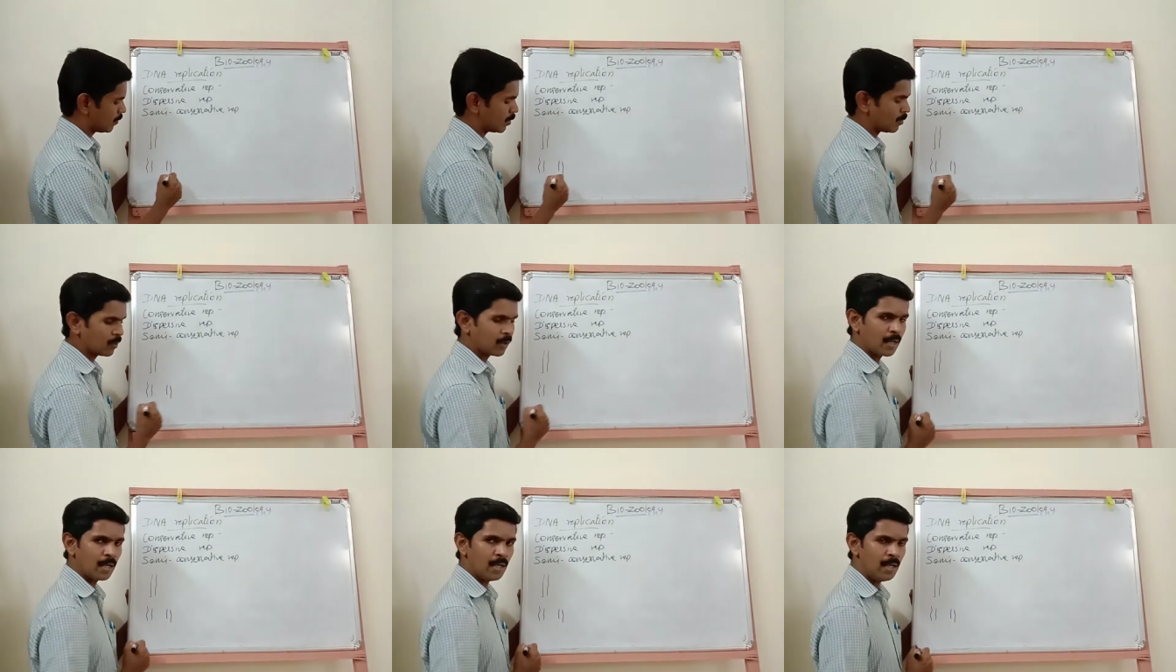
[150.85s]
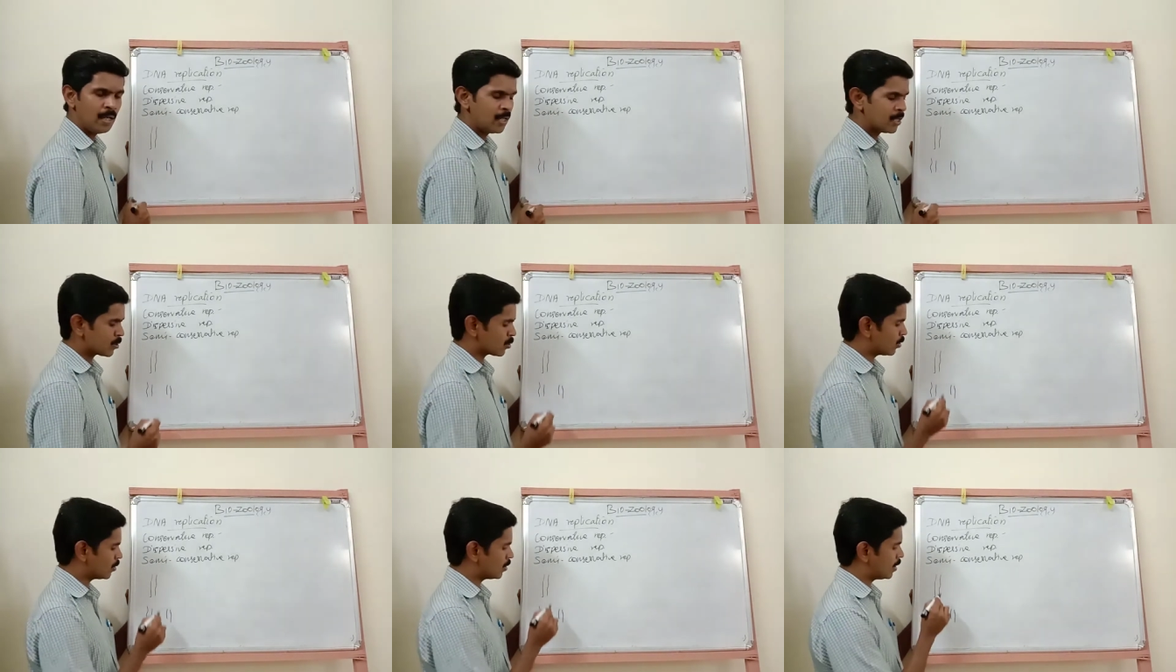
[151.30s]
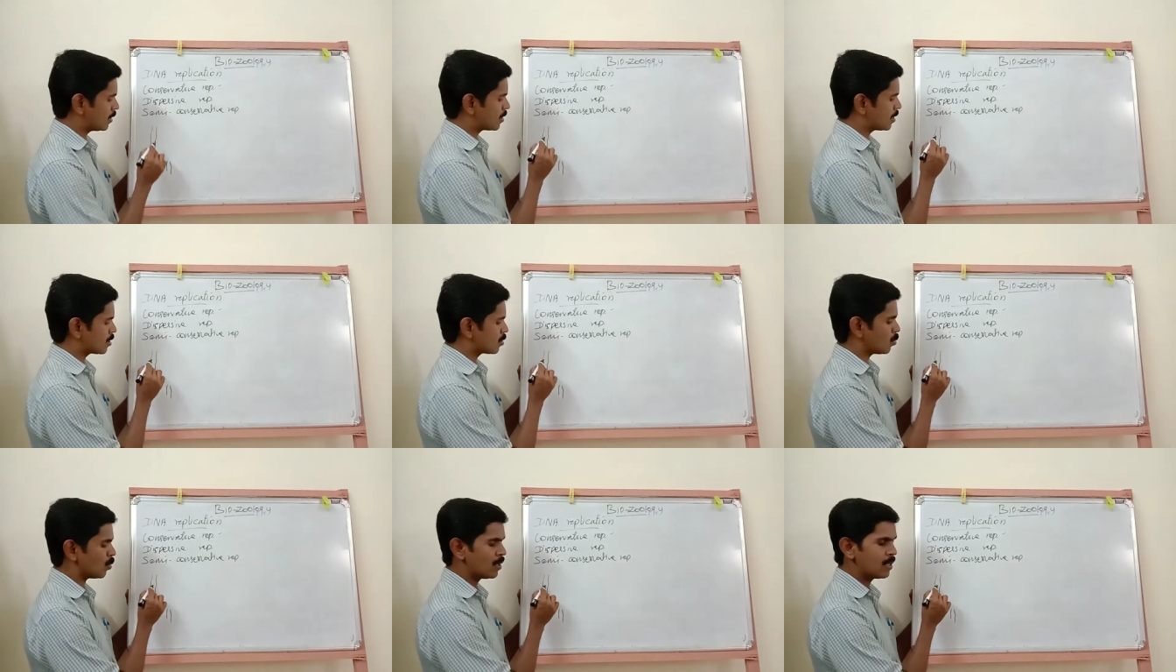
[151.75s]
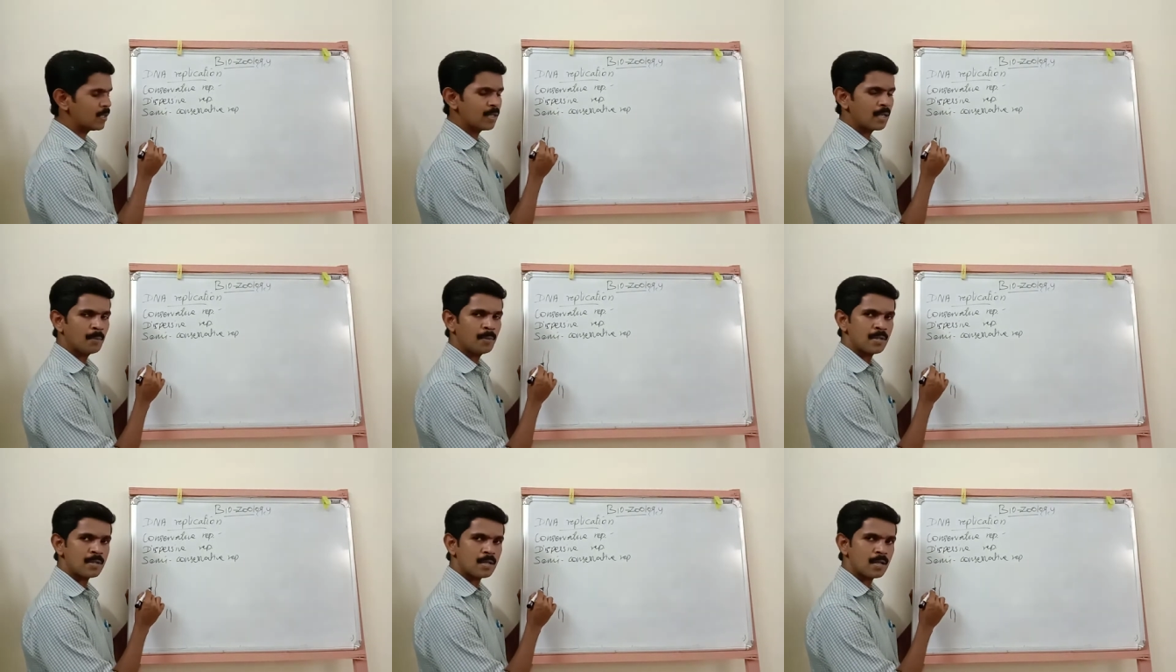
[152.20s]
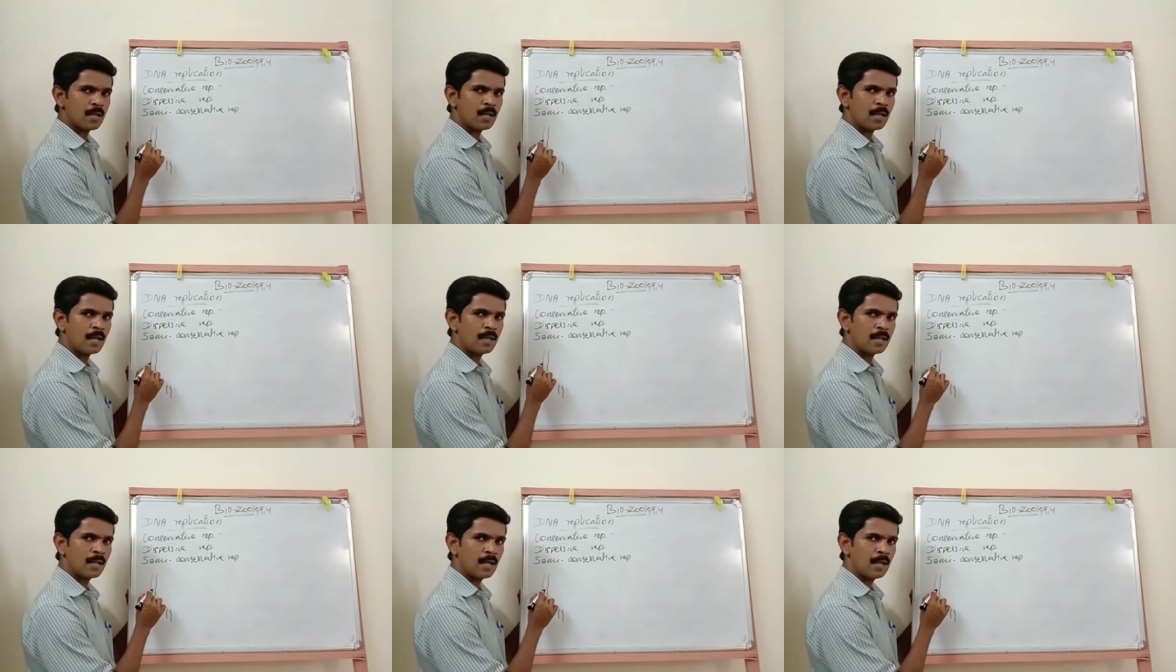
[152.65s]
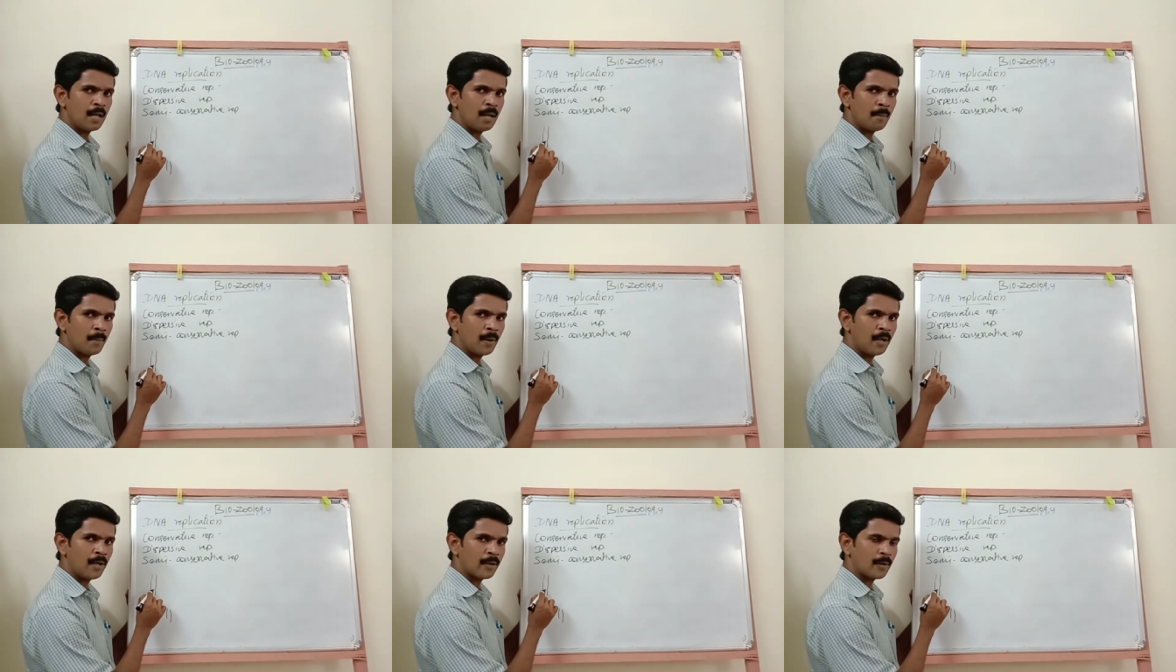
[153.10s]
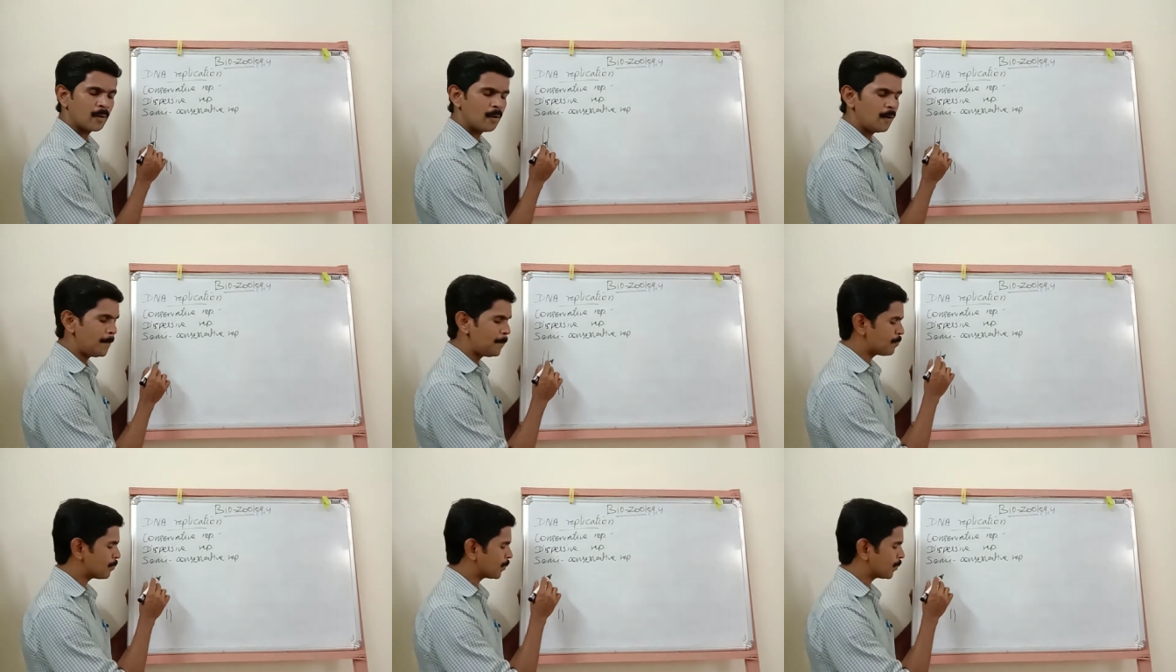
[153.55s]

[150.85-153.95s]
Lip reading: Okay, so this is one double-stranded DNA molecule.